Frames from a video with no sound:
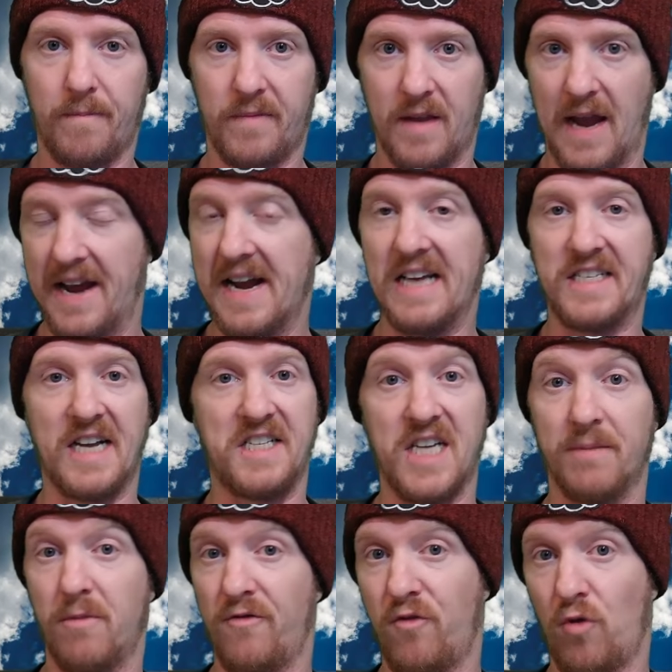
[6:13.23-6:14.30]
And as I said
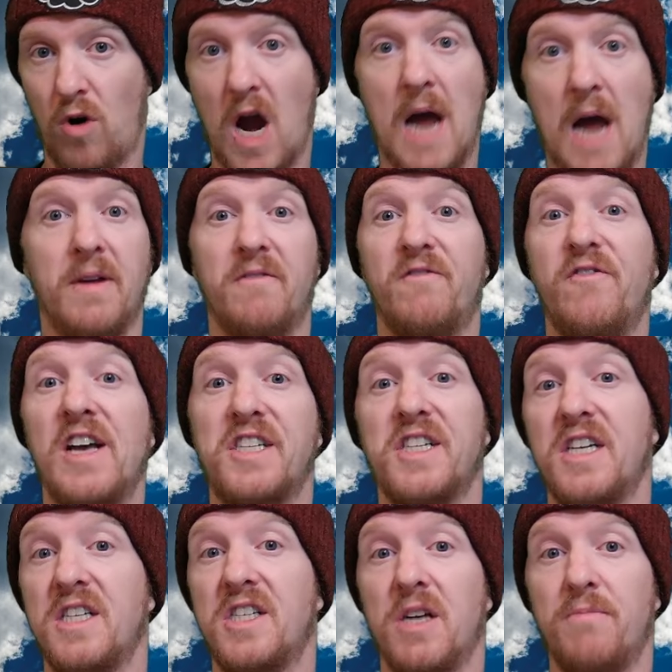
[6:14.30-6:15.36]
before, I'm investing
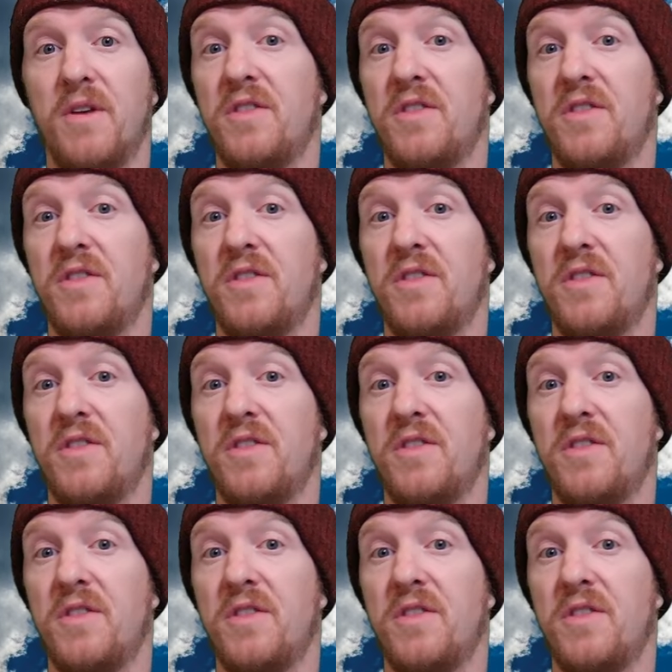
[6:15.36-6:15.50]
something